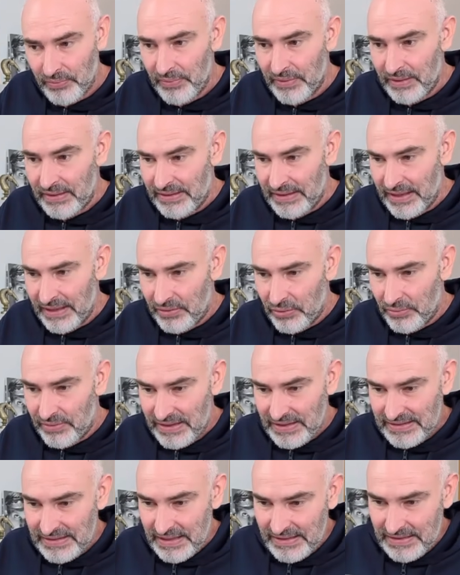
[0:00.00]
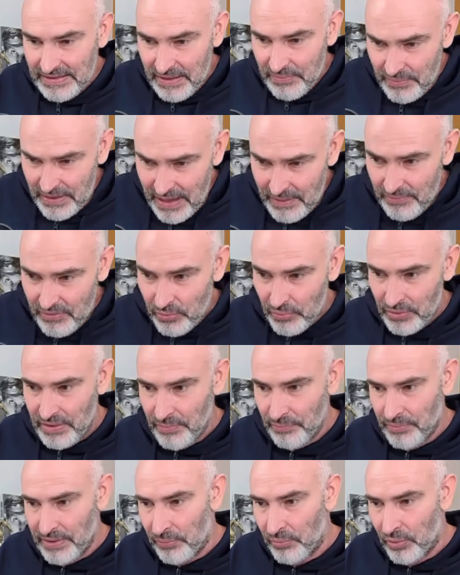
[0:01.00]
He takes on c6, I recapture with
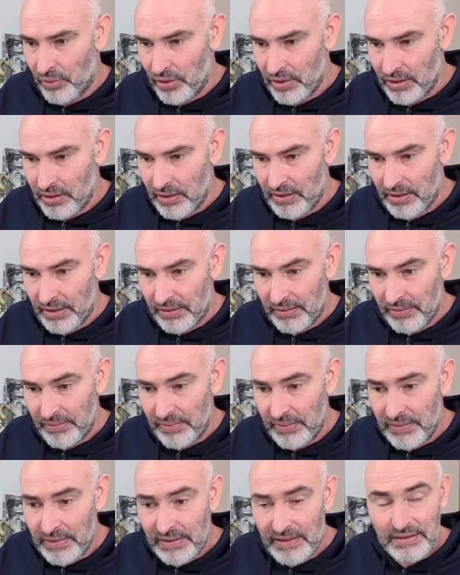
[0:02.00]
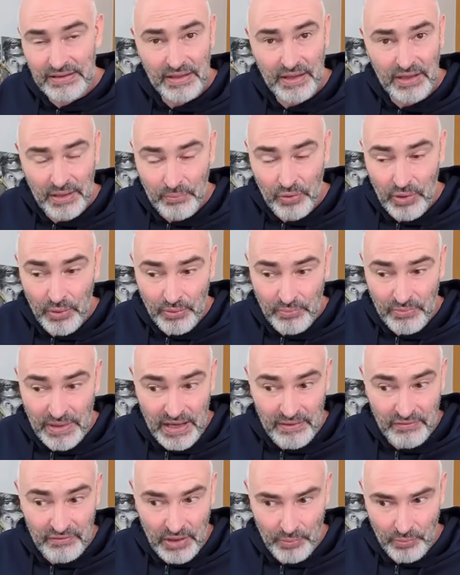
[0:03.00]
the b pawn. It's not a problem to
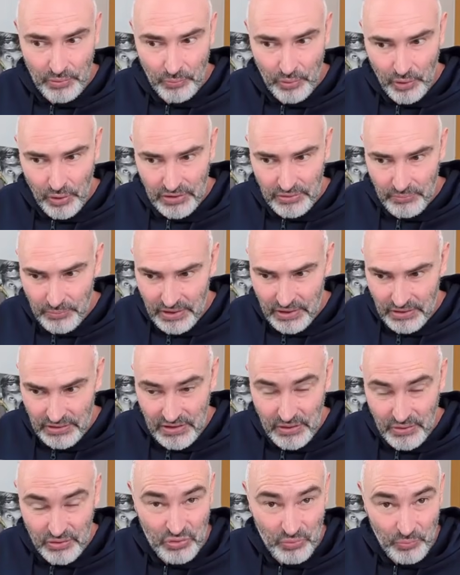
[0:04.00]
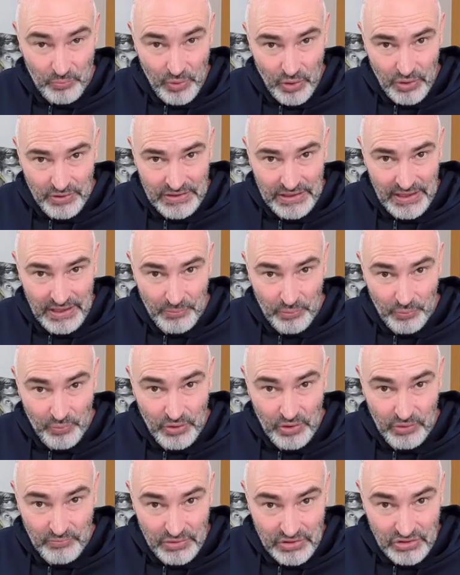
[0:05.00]
have doubled pawns because there are two pawns
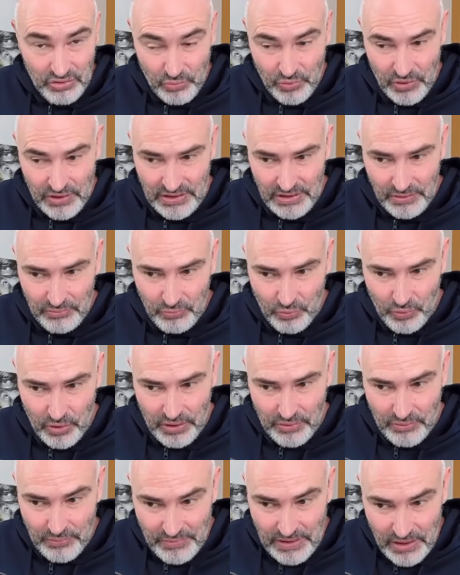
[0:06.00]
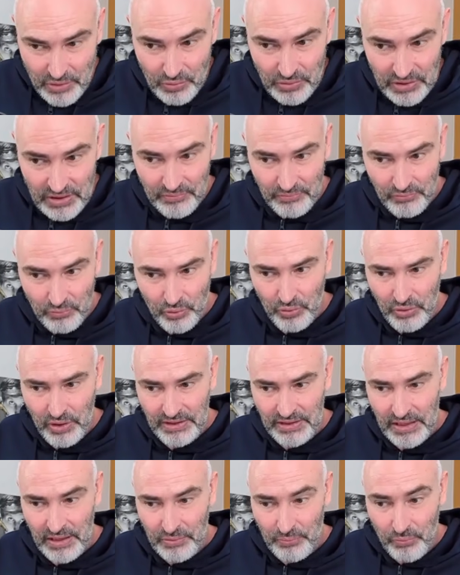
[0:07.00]
capable of destroying d4. Take on d4
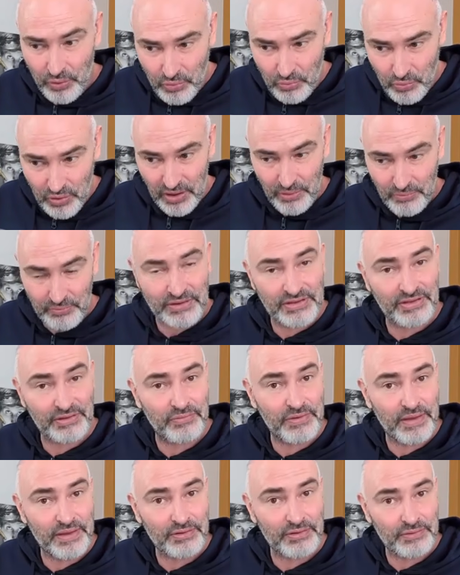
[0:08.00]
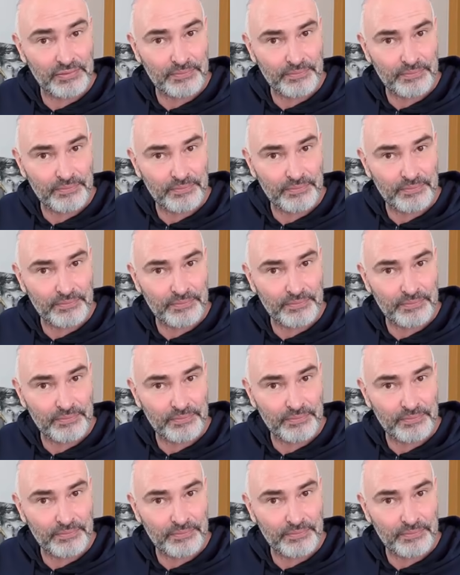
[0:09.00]
and the other pawn will come to c5.